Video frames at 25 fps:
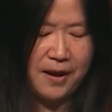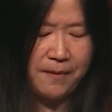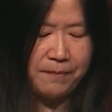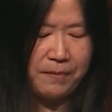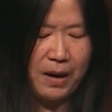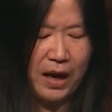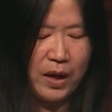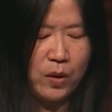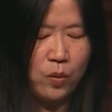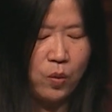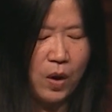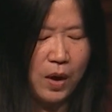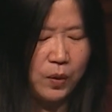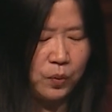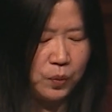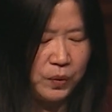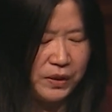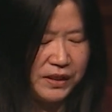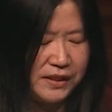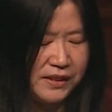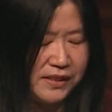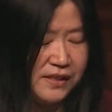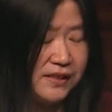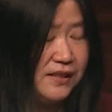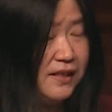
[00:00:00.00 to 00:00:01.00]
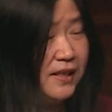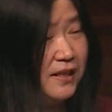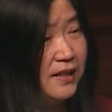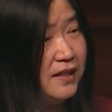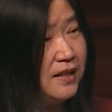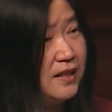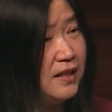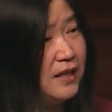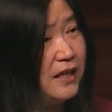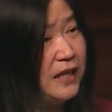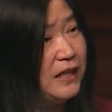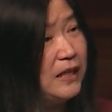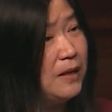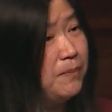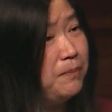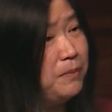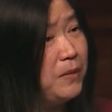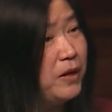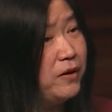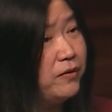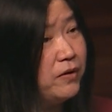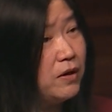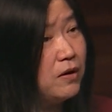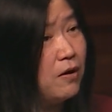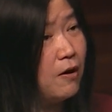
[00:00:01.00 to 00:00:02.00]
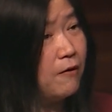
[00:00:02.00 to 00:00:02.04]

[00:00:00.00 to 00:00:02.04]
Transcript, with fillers: by what we see in the mirror